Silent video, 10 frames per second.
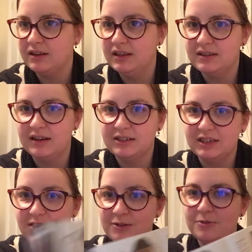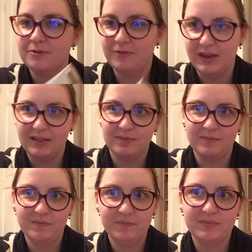is actually called Finn,
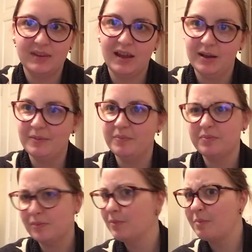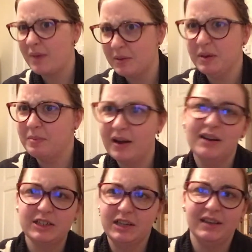maybe
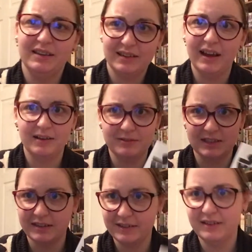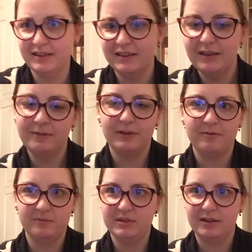partially after Finn
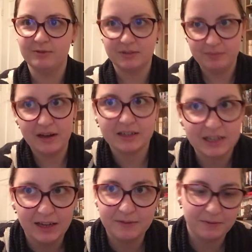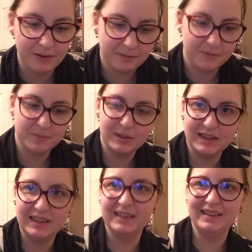from Star Wars and partially after Finn from Glee.